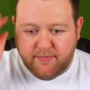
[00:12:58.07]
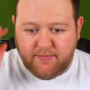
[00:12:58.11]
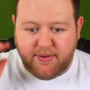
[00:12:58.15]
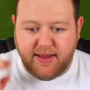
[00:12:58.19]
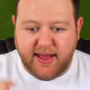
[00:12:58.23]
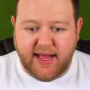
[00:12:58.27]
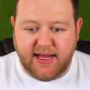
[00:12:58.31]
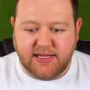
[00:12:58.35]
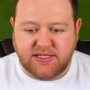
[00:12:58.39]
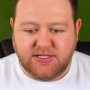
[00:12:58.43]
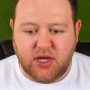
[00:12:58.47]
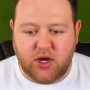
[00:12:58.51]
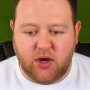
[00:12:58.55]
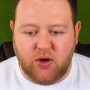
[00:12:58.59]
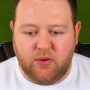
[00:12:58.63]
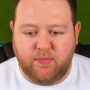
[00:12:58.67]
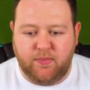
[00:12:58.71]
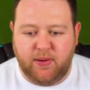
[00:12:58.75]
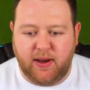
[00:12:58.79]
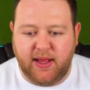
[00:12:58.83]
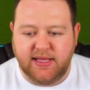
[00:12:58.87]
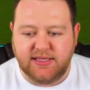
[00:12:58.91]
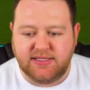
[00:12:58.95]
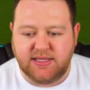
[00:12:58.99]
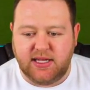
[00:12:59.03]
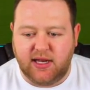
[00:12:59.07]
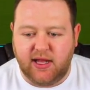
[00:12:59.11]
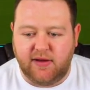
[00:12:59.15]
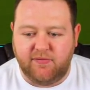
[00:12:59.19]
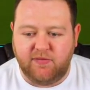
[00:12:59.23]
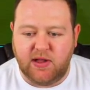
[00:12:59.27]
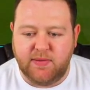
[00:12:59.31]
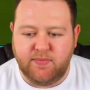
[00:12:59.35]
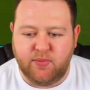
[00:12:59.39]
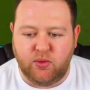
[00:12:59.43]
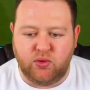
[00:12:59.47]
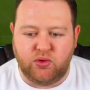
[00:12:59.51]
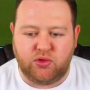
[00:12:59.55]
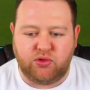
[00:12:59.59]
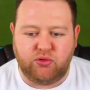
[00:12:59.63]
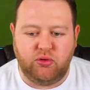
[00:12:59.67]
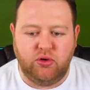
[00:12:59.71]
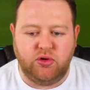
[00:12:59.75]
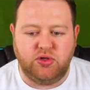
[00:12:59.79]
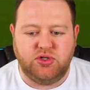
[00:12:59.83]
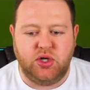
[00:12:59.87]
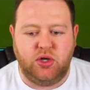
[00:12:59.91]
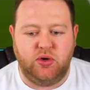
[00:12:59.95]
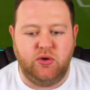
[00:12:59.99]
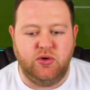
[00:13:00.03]
But Eto'o plays a lovely ball
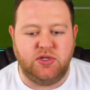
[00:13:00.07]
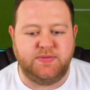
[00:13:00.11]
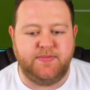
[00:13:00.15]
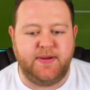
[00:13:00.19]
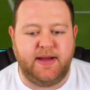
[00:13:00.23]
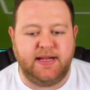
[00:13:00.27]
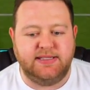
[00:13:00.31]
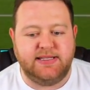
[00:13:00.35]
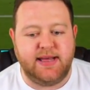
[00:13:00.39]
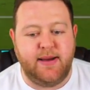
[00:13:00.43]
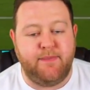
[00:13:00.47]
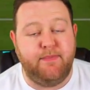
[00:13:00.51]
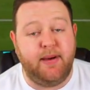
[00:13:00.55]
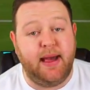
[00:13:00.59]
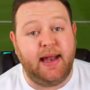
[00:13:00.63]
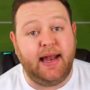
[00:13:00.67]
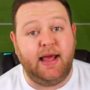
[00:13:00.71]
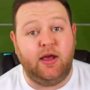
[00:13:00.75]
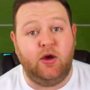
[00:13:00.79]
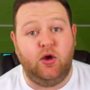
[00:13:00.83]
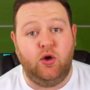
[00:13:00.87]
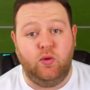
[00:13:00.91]
through to Ousmane Dembele,